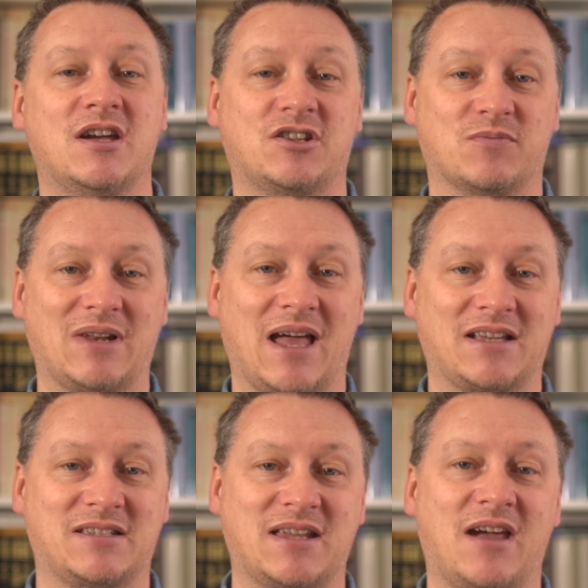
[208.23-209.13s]
to
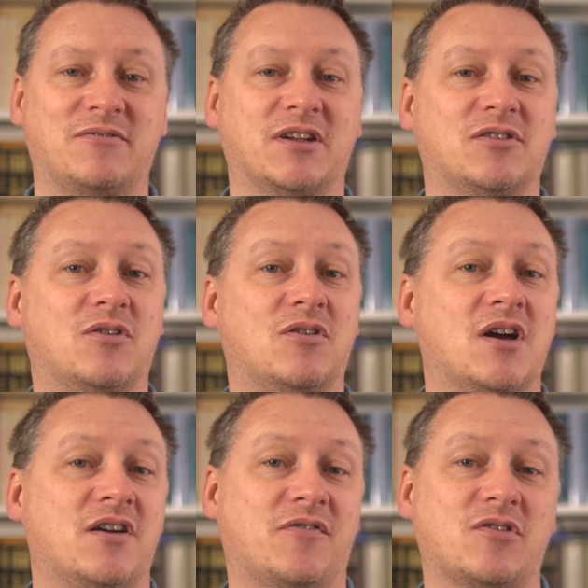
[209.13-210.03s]
relax down in, or
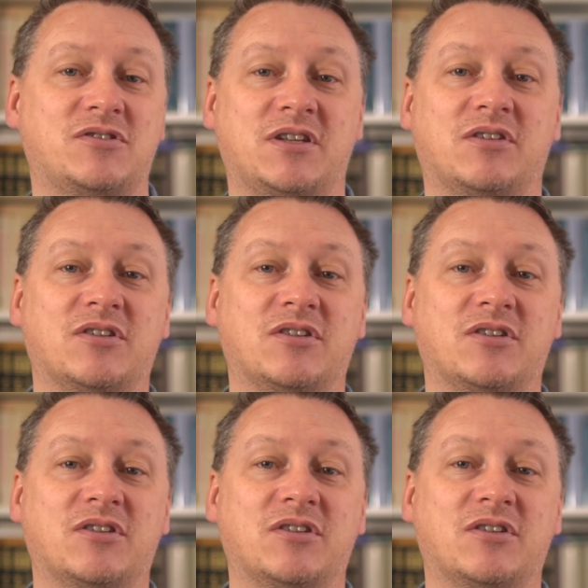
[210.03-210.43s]
focusing